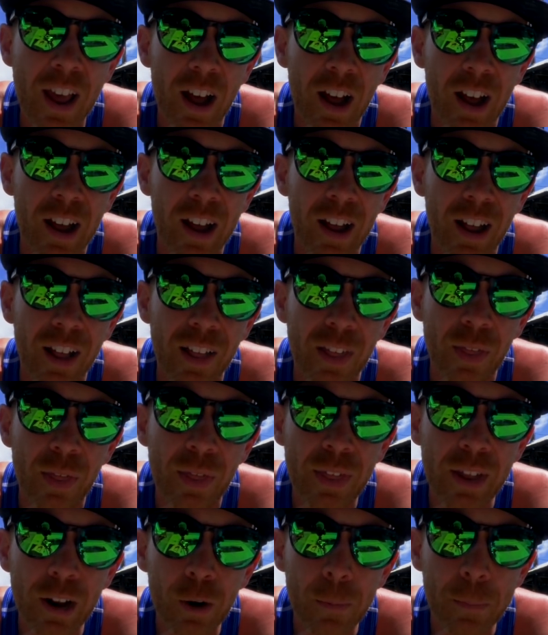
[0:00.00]

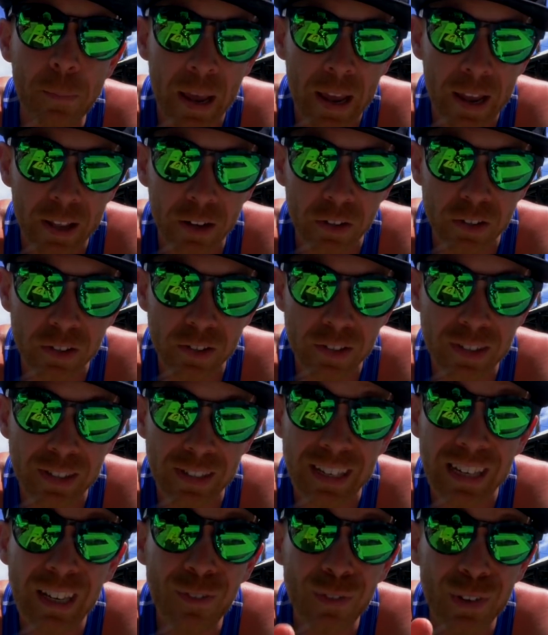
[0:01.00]
Their pedals,
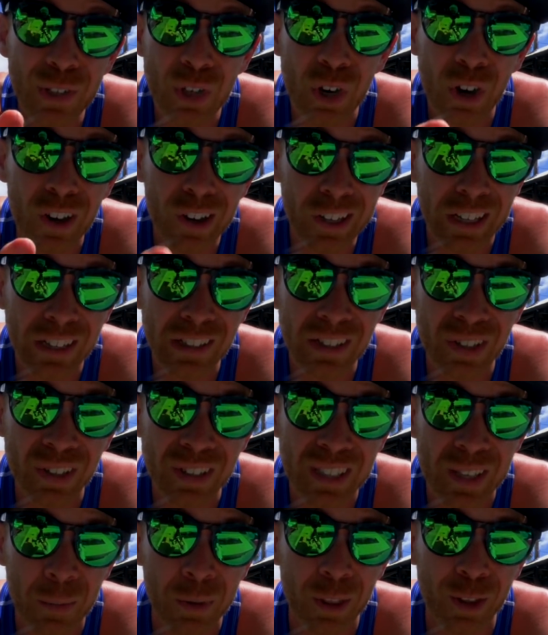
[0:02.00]
even talking to
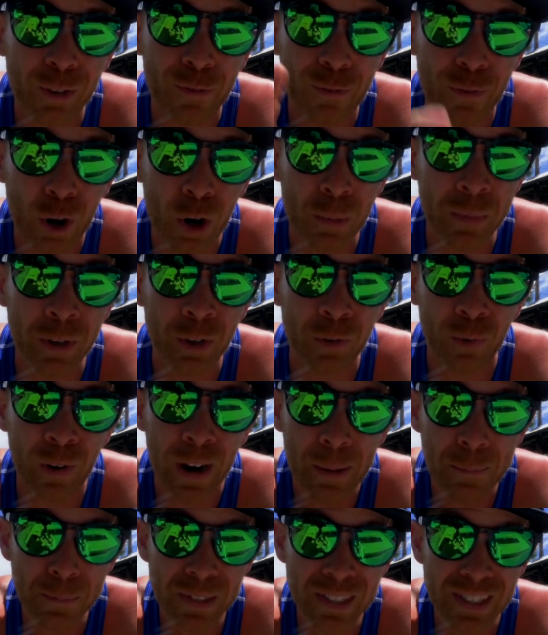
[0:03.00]
some of the Farman
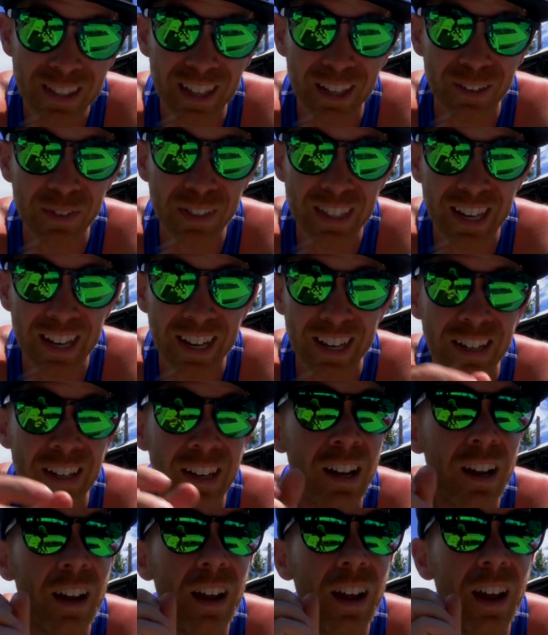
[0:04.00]
reps, they've said
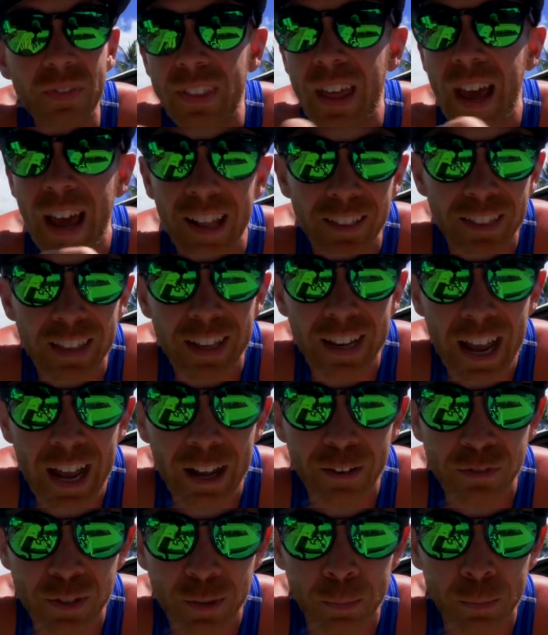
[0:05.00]
that they
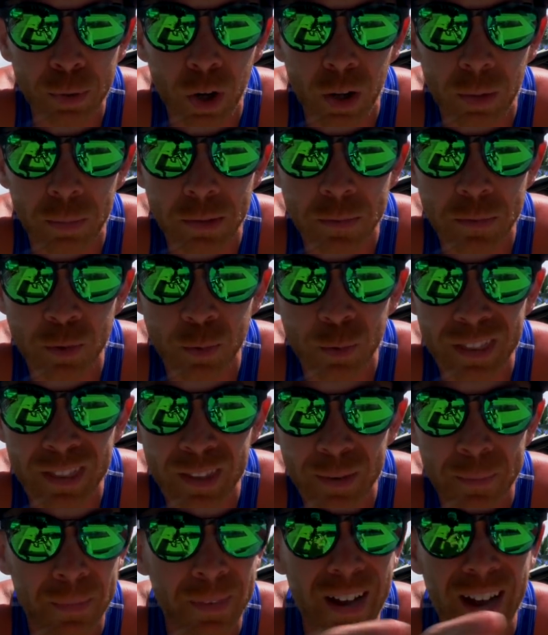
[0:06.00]
have some problems with
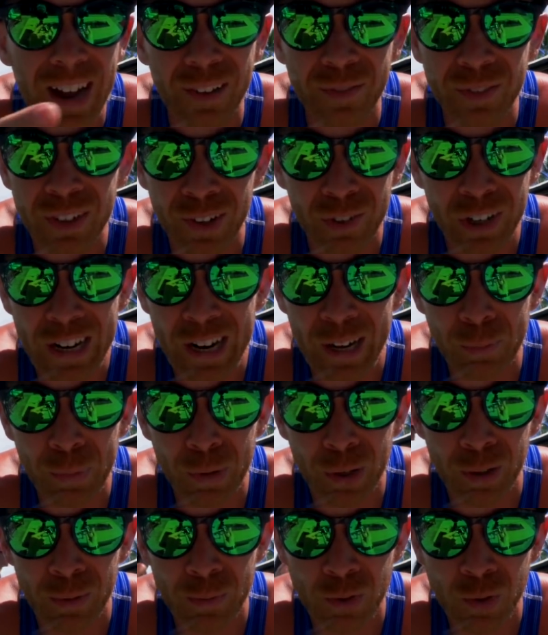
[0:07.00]
them. I've never had
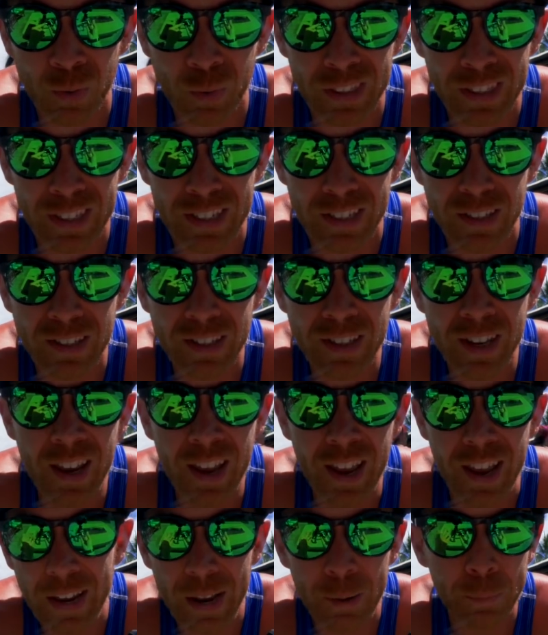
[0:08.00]
problems with these.
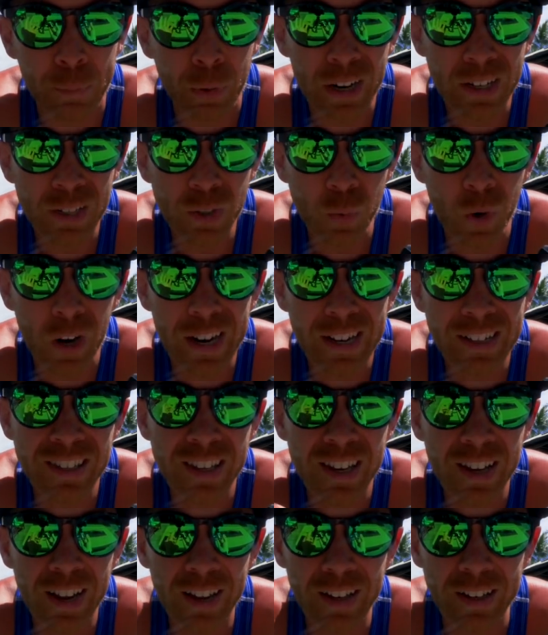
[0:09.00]
And price wise,
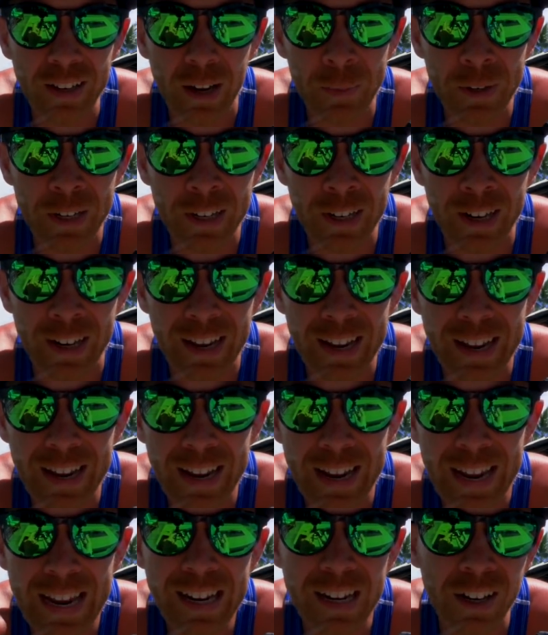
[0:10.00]
coming in at
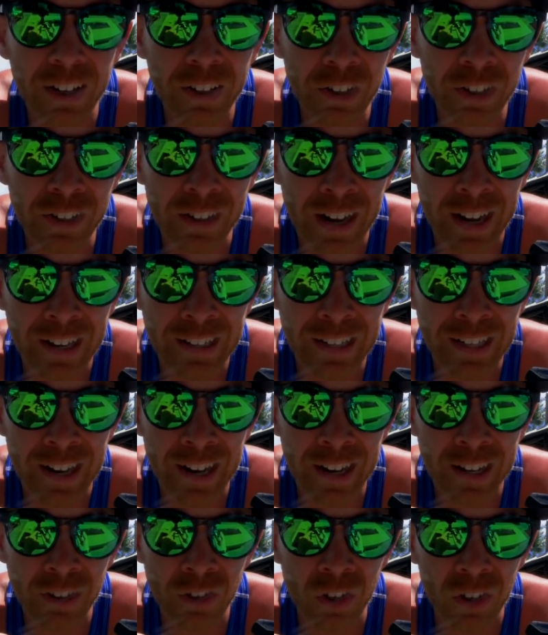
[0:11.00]

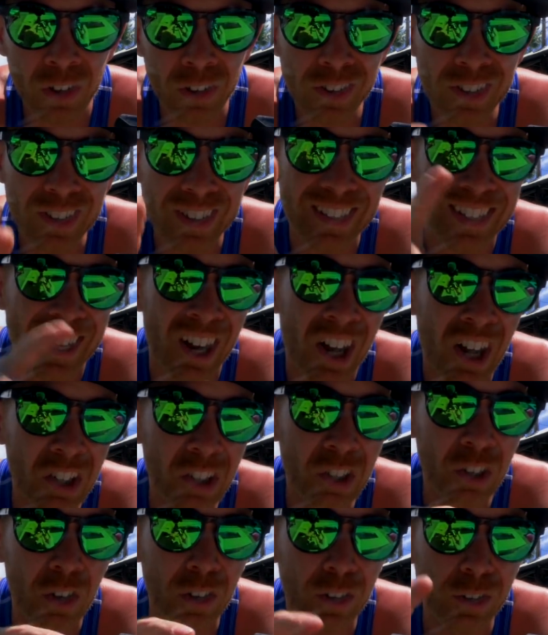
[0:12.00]
$899, it's
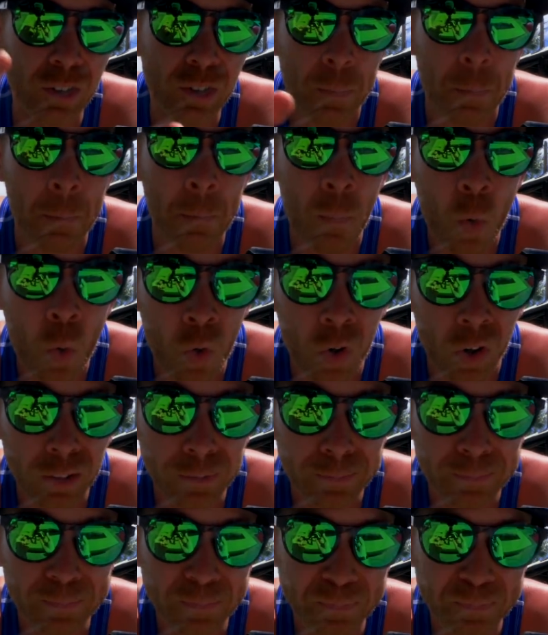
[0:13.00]
$100 more